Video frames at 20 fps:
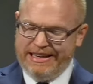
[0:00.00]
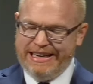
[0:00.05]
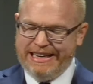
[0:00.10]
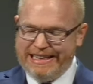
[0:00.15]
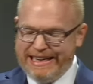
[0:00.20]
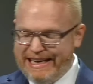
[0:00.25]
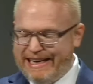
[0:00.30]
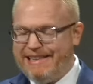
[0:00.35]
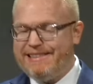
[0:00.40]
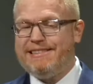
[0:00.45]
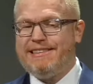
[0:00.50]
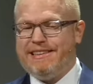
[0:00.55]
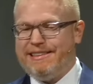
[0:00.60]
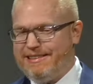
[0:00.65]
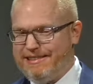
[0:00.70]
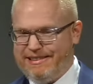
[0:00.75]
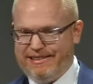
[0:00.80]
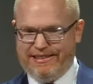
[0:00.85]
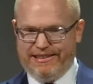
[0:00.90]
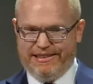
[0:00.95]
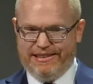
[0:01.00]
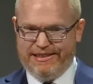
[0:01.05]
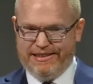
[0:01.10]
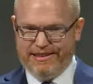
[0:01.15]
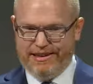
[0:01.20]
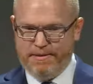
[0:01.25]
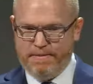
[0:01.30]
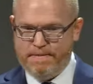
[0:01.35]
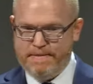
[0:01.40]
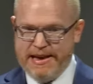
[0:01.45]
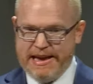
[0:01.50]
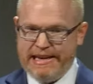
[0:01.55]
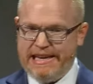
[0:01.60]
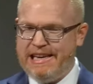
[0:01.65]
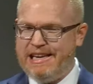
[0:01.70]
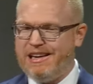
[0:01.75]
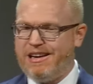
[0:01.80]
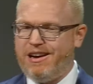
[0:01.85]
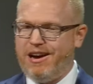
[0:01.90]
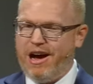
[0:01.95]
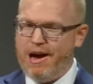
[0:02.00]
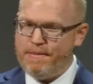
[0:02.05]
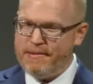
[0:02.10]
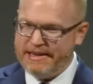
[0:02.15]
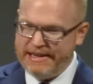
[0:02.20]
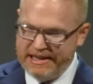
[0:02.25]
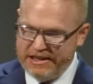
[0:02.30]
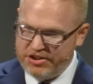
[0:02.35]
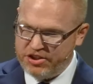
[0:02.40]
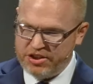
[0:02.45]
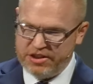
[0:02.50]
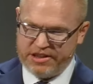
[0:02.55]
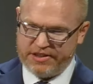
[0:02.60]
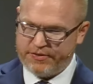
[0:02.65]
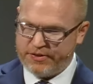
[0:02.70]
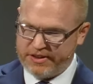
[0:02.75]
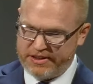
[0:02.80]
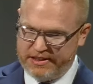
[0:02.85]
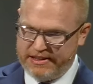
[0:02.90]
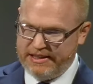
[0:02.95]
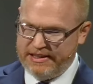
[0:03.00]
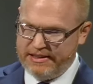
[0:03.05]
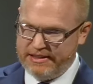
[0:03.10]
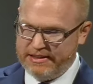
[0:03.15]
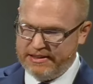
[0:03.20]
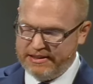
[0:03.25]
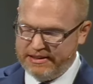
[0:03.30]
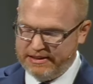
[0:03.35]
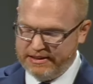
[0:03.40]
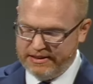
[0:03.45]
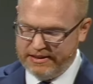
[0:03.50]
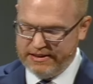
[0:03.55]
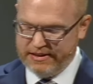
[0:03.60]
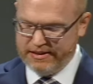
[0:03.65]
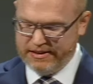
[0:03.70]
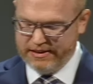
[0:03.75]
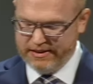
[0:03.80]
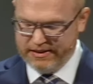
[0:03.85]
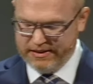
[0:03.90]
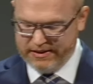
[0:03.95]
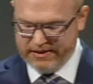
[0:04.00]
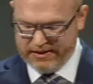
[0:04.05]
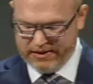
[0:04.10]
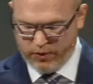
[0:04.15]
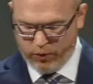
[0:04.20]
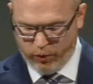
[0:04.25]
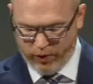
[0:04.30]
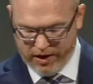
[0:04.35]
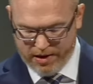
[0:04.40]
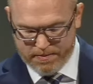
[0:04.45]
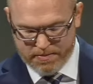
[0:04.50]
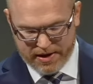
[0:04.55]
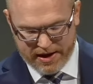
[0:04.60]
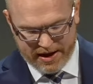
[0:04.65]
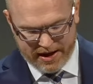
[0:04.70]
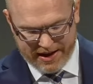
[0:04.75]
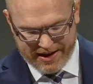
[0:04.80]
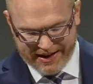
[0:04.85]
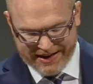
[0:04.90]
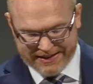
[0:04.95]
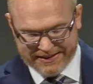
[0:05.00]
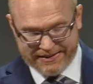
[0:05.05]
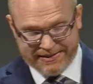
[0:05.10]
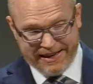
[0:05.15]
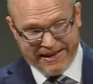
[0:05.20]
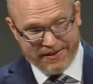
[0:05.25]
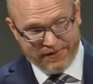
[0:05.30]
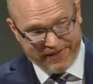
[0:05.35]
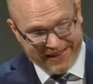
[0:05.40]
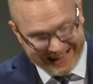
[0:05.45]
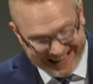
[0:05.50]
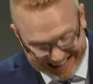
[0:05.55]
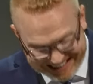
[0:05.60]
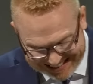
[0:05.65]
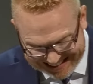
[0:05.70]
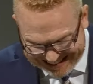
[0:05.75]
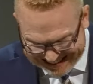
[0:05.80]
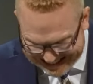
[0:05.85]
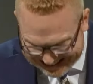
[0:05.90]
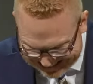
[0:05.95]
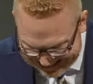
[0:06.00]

It isn't making accommodations for sin whereby instead of killing